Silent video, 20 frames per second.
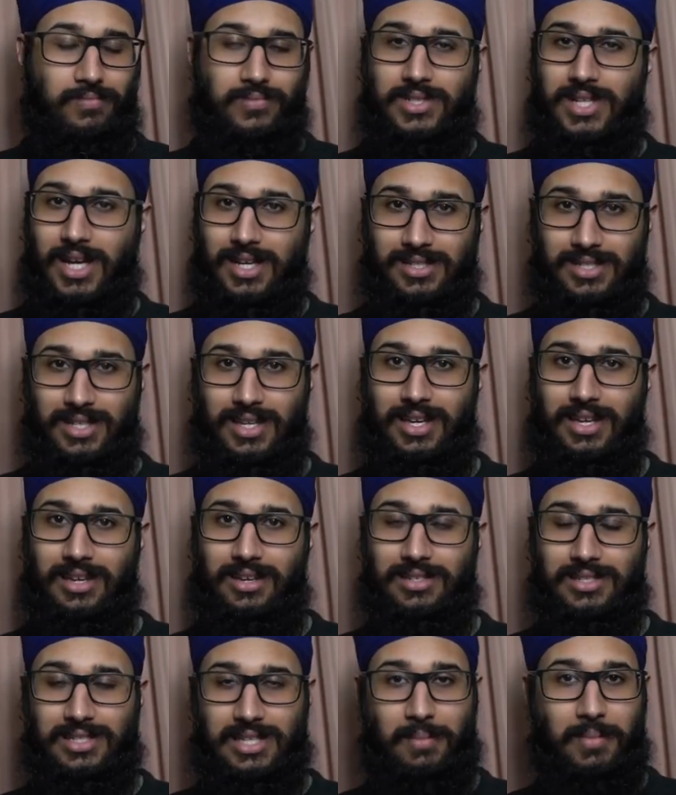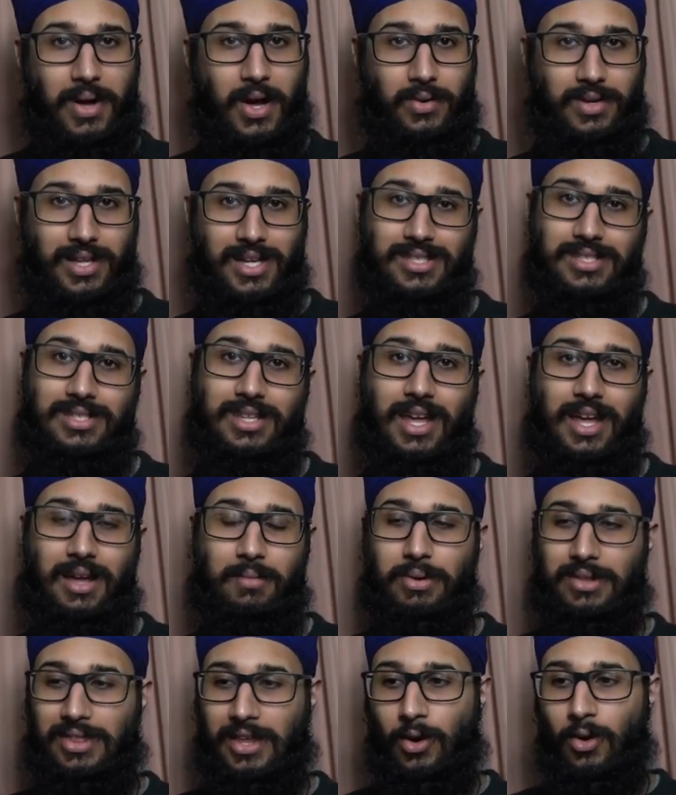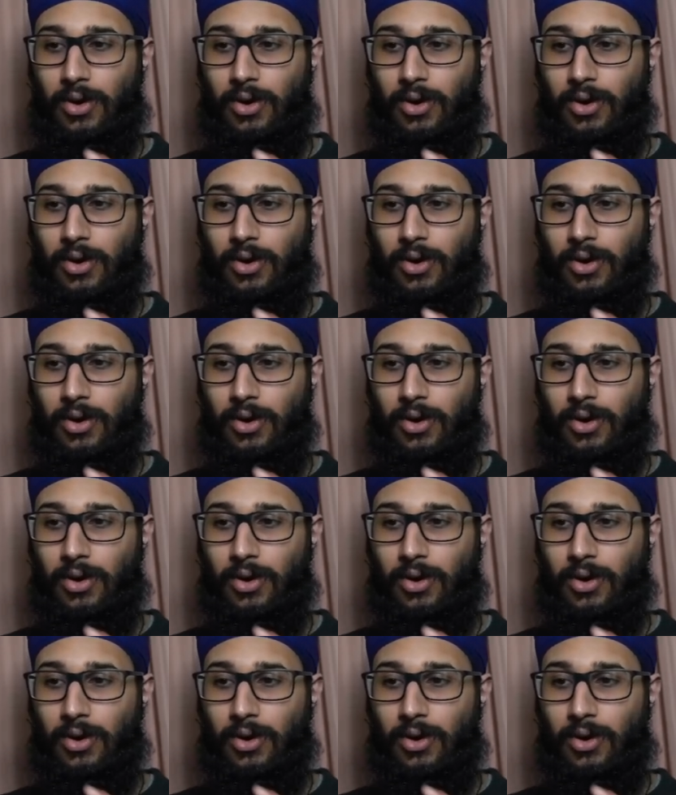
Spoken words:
Jesse somehow gets there, but they